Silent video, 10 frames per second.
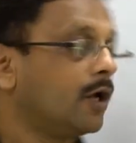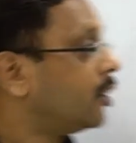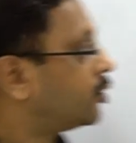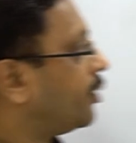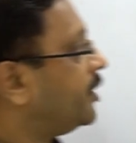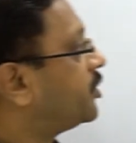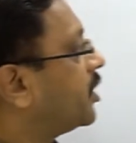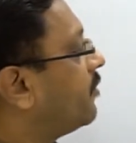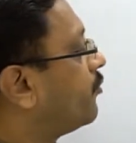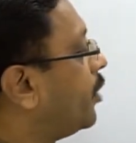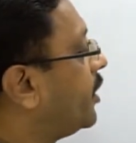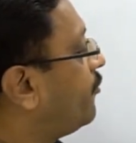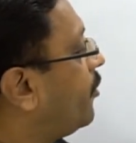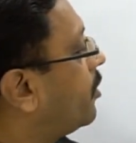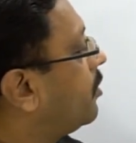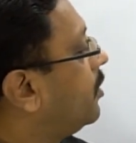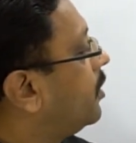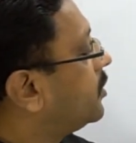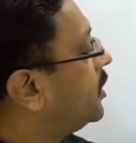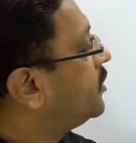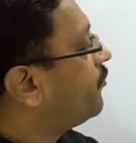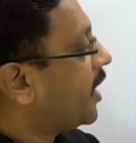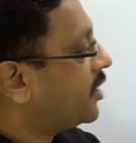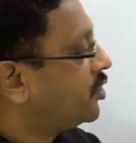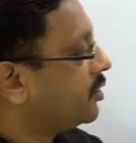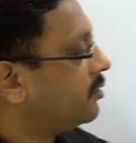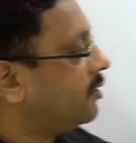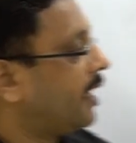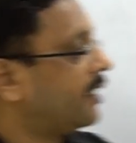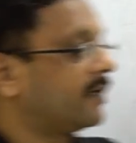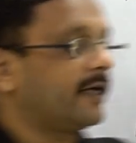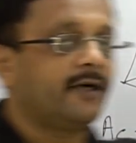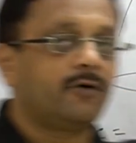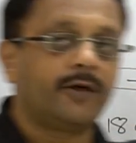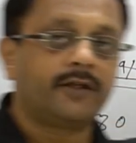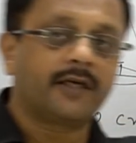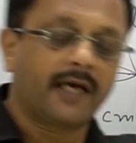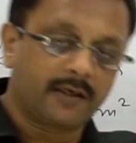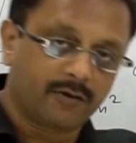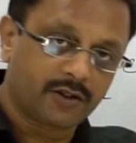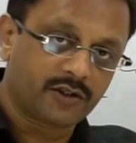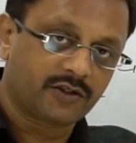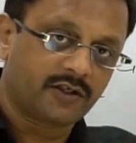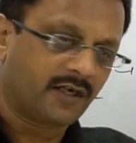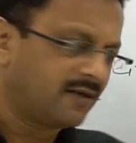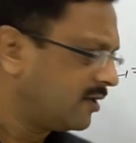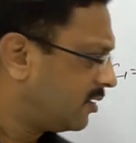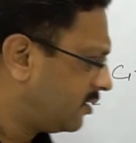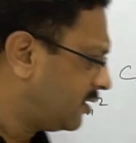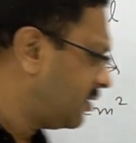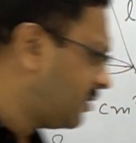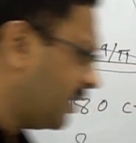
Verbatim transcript: So instead of going for this fraction and again doing the calculations there, this is the